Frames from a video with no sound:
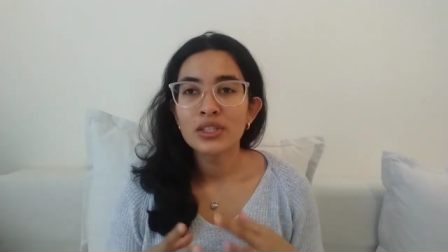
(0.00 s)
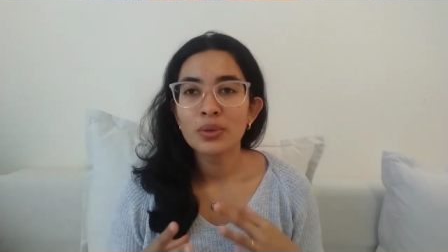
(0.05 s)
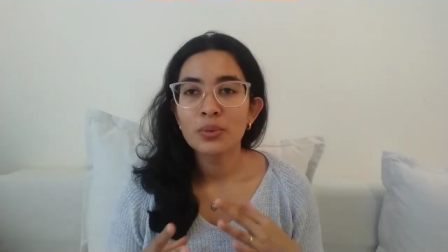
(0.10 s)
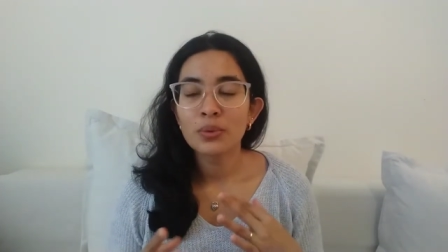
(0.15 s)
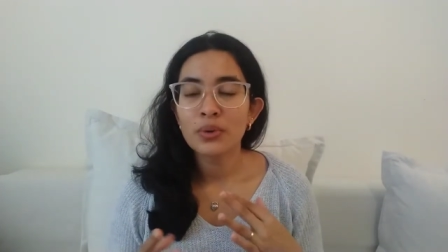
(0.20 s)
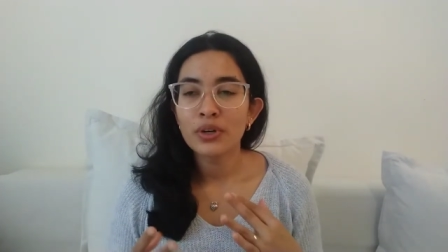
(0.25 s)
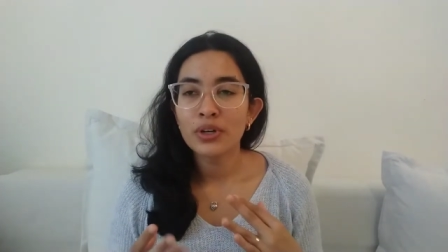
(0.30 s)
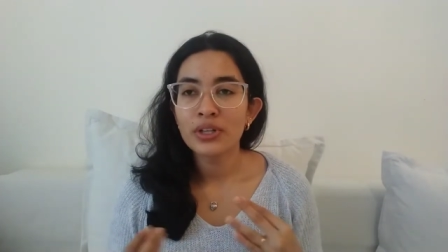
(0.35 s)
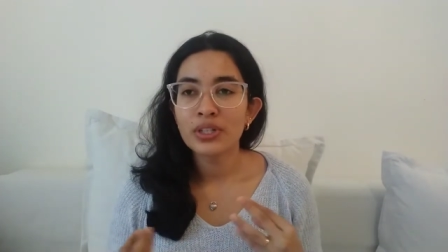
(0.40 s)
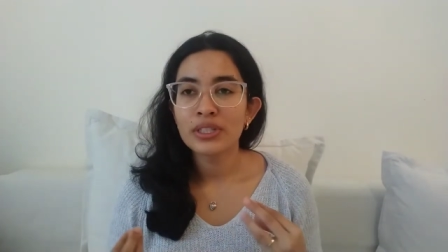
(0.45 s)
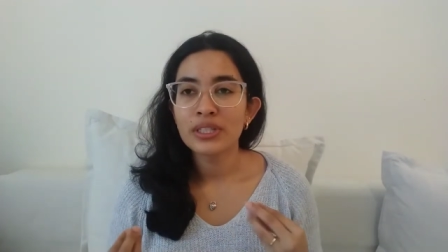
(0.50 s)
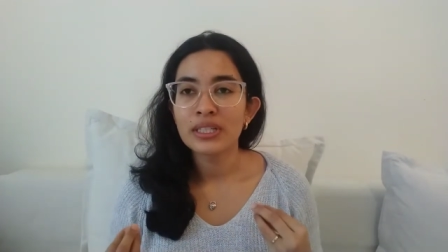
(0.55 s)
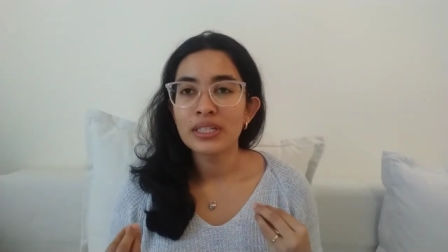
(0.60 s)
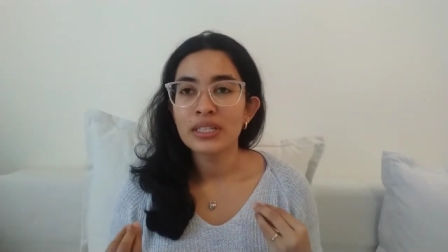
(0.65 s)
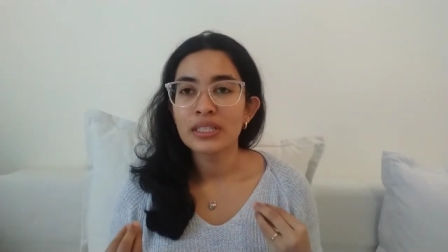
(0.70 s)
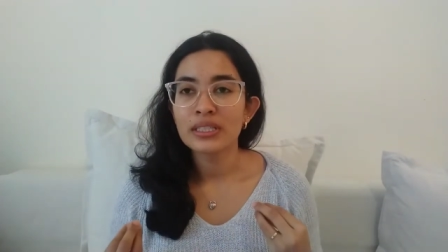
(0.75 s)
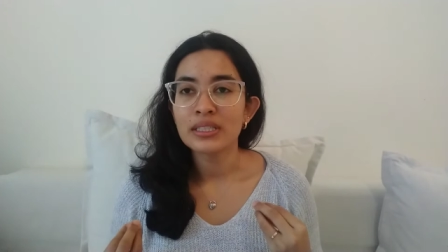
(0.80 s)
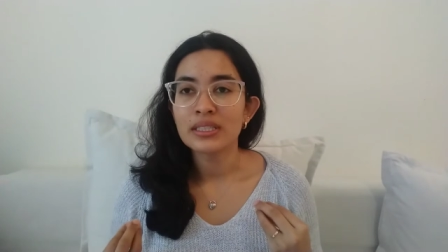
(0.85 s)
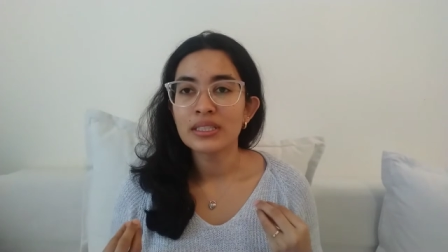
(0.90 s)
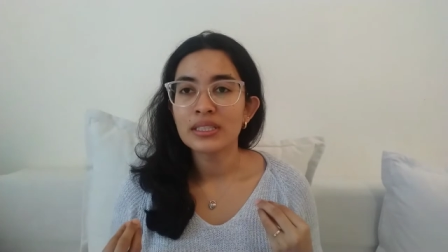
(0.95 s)

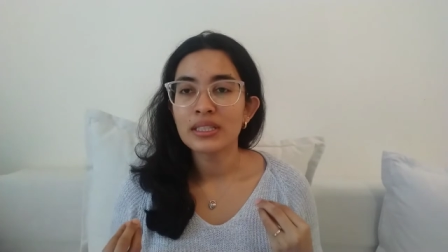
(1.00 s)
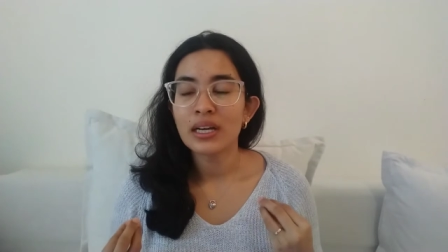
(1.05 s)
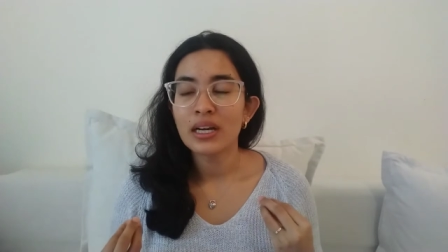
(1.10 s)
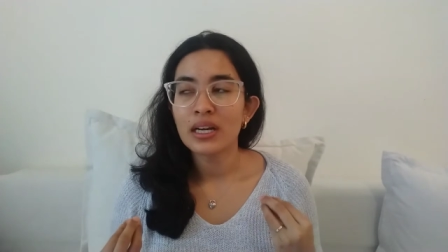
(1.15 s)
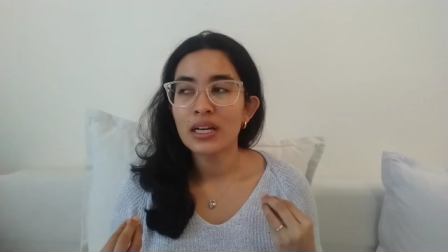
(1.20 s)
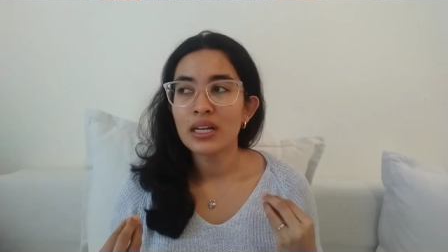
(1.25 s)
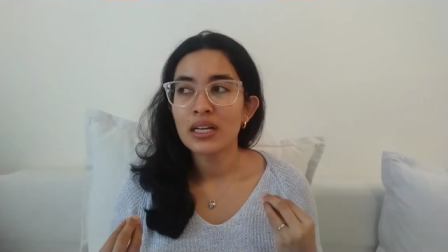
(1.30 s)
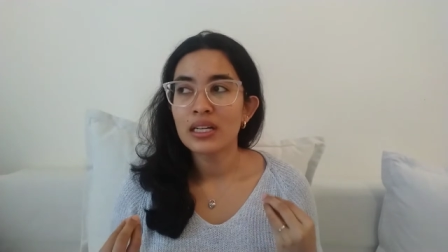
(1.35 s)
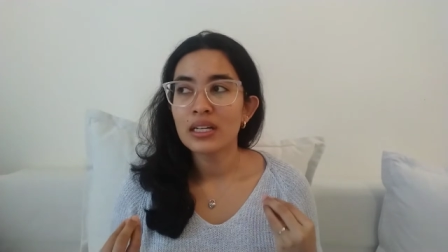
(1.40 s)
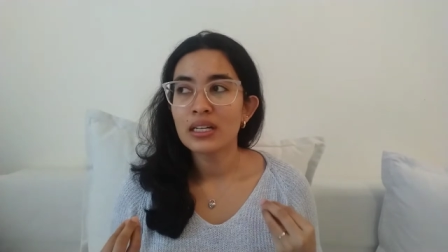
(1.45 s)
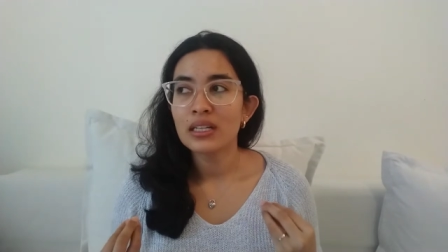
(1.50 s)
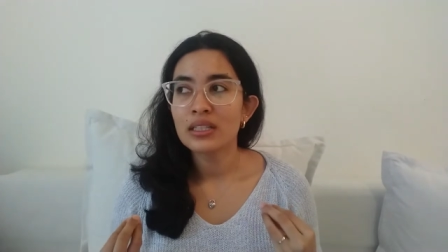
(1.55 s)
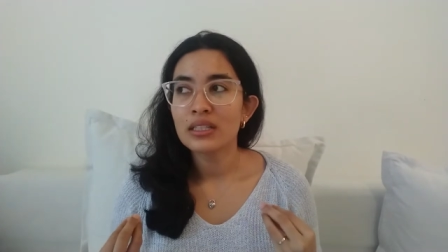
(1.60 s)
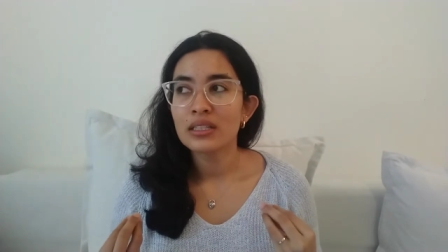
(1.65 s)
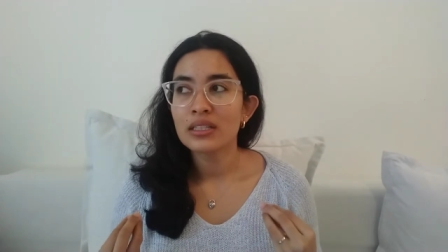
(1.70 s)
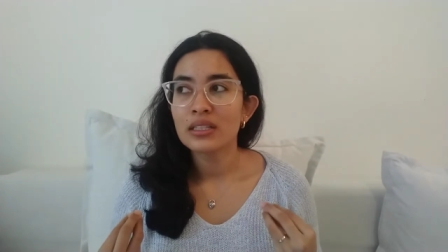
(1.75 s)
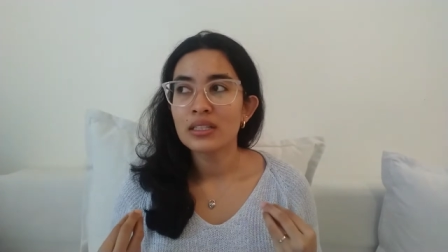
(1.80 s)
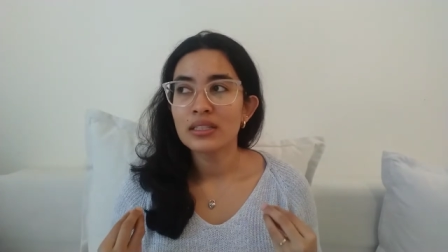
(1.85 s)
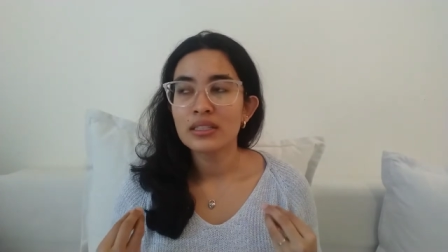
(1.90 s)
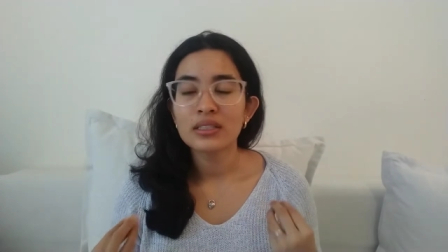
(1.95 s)

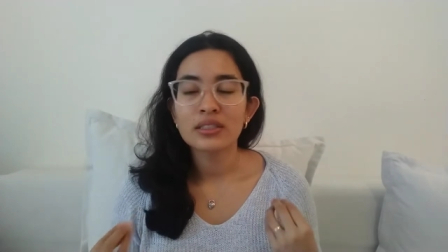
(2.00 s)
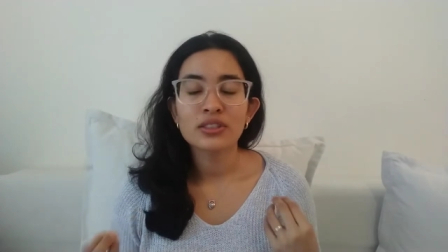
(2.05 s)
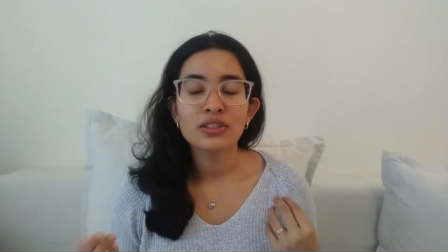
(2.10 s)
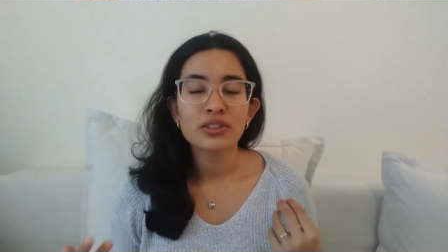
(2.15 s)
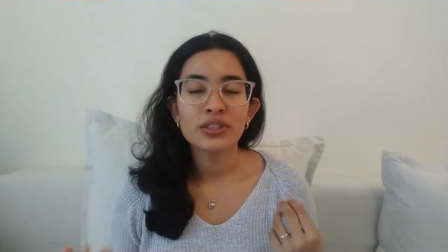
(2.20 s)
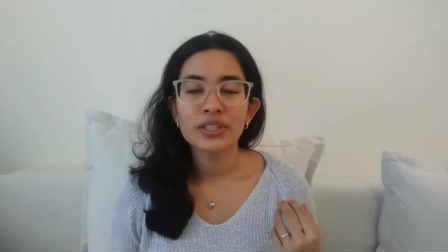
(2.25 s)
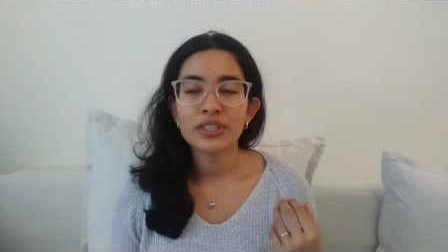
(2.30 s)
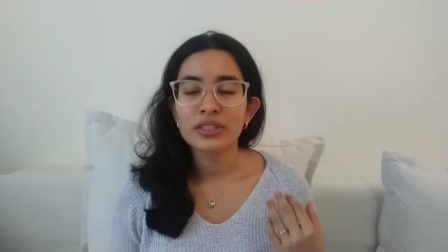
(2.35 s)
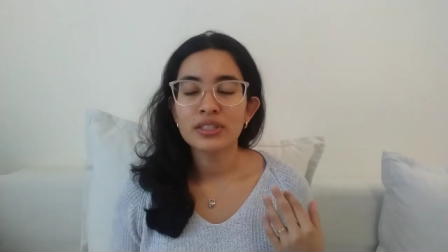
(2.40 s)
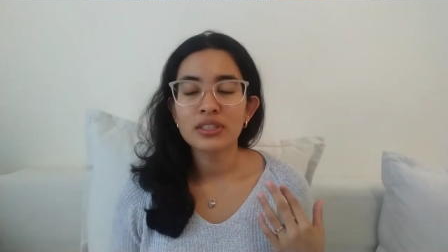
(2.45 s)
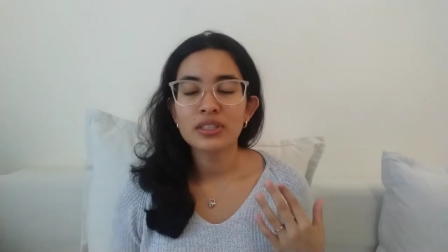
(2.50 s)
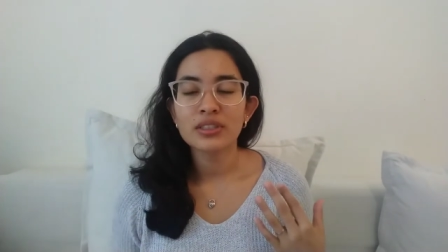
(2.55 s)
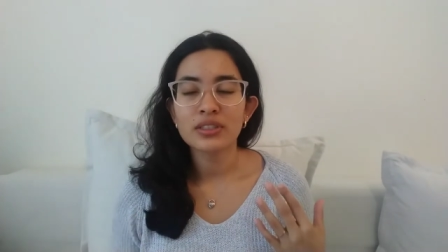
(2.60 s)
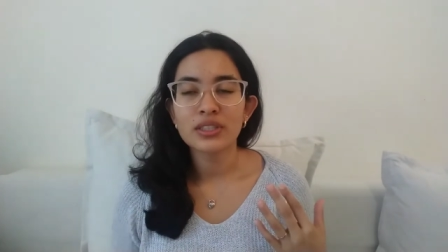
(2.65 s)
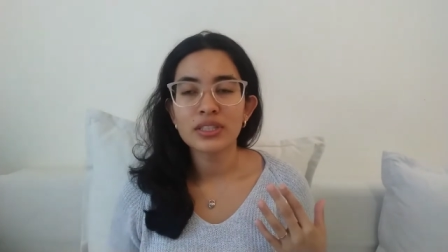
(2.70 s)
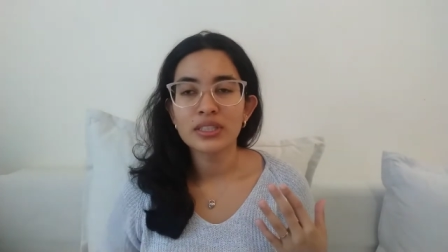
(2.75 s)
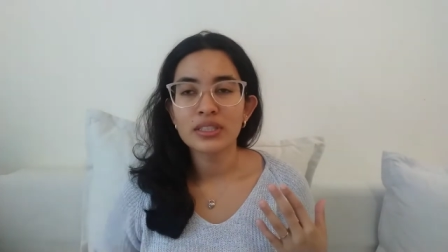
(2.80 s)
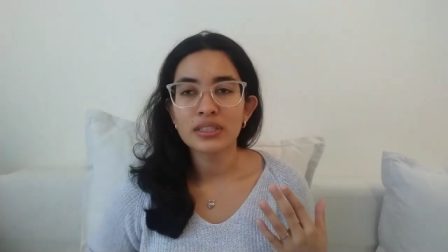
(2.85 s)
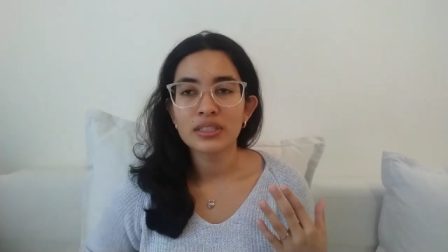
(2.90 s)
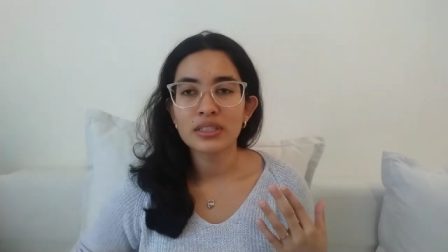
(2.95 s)
Tensorate
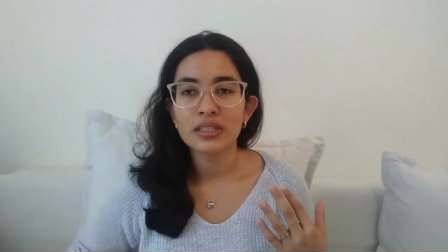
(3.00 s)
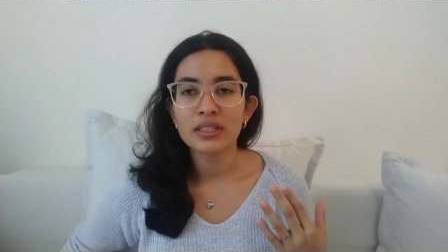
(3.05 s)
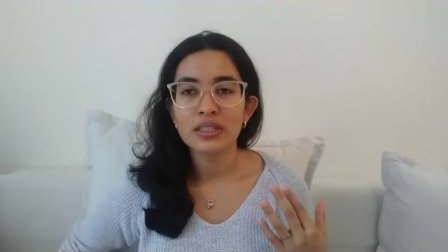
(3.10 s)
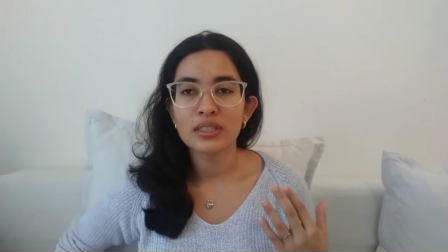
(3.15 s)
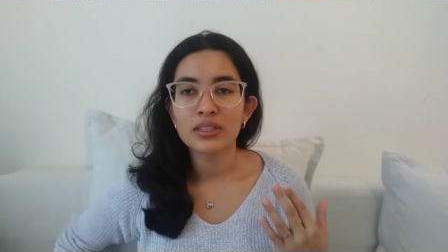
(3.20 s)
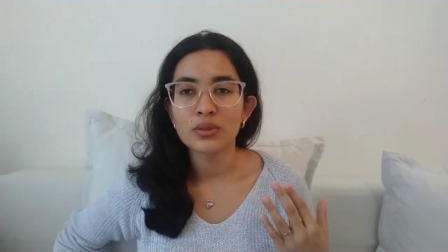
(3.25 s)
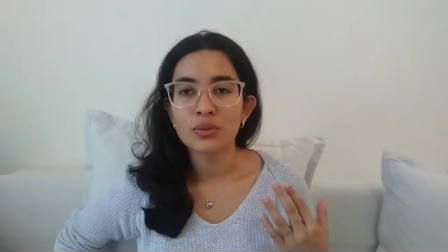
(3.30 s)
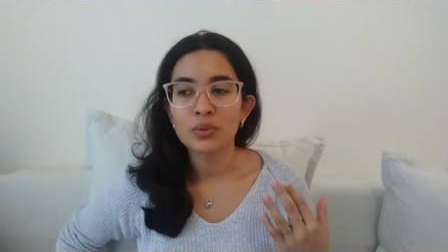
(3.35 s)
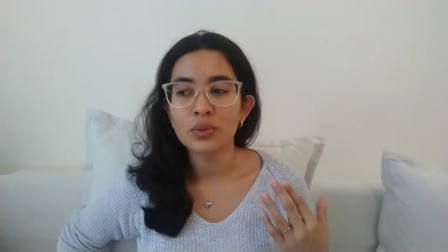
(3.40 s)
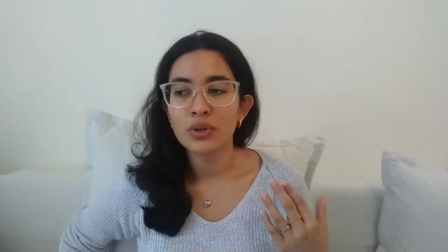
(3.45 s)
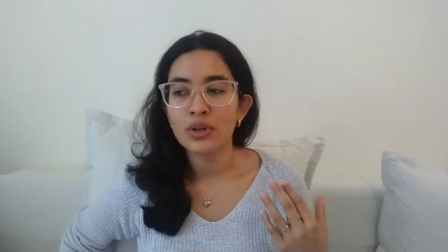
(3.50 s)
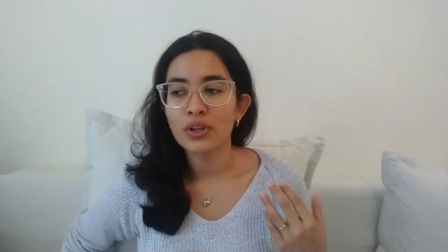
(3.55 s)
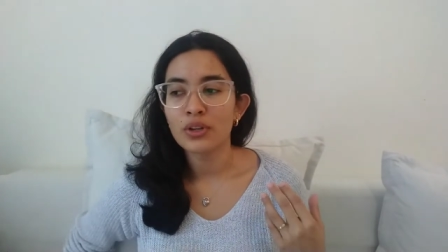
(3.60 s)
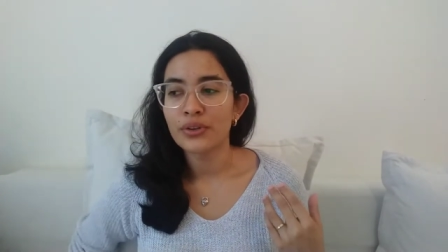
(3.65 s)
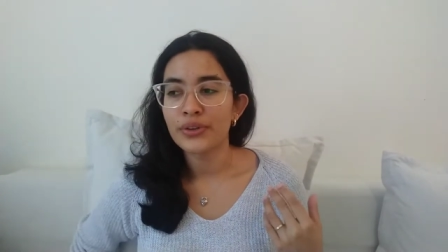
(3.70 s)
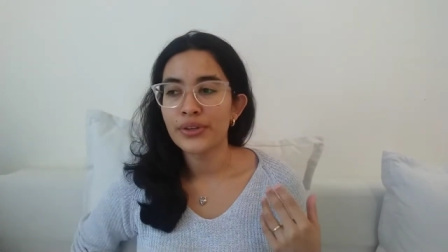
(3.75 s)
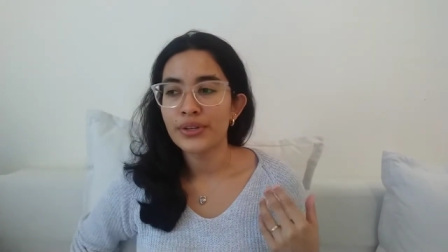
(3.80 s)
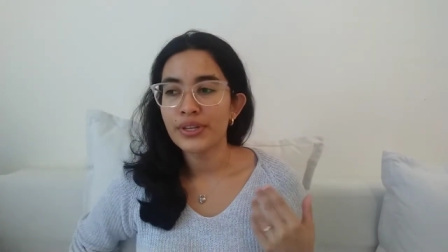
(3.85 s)
series is a world